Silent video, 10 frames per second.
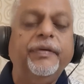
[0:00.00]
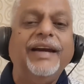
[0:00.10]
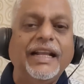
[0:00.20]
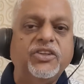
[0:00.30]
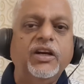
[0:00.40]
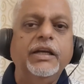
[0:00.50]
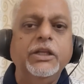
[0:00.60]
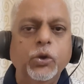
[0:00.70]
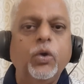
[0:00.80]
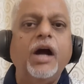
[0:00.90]
naturally
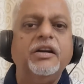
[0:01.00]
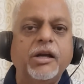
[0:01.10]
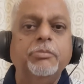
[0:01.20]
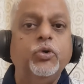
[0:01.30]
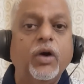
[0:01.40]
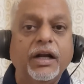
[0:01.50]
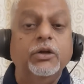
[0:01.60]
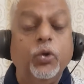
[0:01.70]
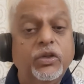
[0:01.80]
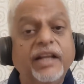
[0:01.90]
you can't come to a
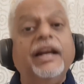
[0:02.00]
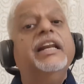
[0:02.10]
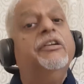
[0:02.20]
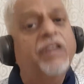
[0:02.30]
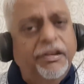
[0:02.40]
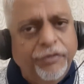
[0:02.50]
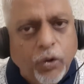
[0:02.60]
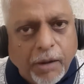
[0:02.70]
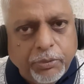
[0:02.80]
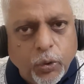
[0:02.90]
conclusion, and even if you
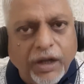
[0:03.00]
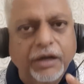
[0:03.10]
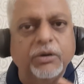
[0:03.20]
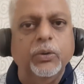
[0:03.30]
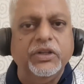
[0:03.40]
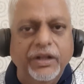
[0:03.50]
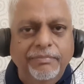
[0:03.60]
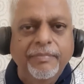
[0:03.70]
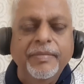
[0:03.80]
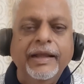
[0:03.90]
come to a conclusion,
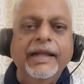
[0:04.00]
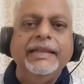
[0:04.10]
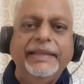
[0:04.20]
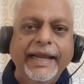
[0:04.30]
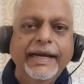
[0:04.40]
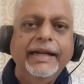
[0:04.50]
then